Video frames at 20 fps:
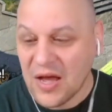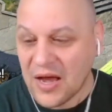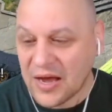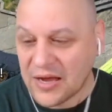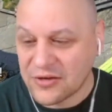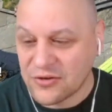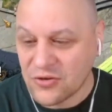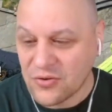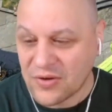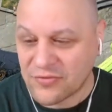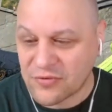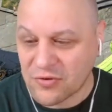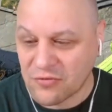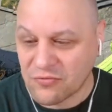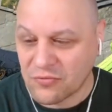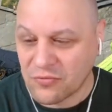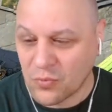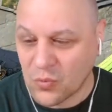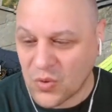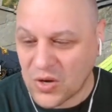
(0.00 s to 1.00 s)
I do have
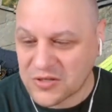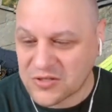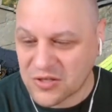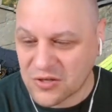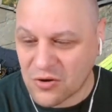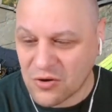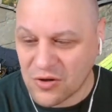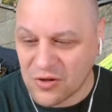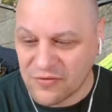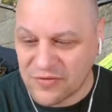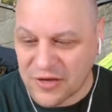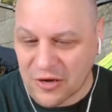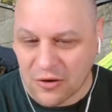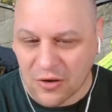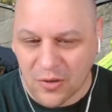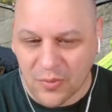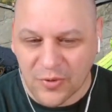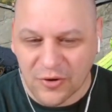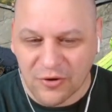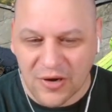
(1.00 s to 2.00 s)
to watch the Call of the
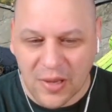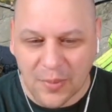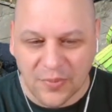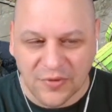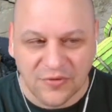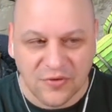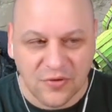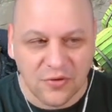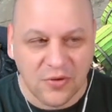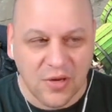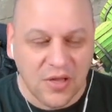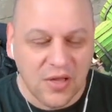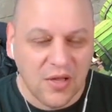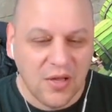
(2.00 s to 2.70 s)
Arbiter episode.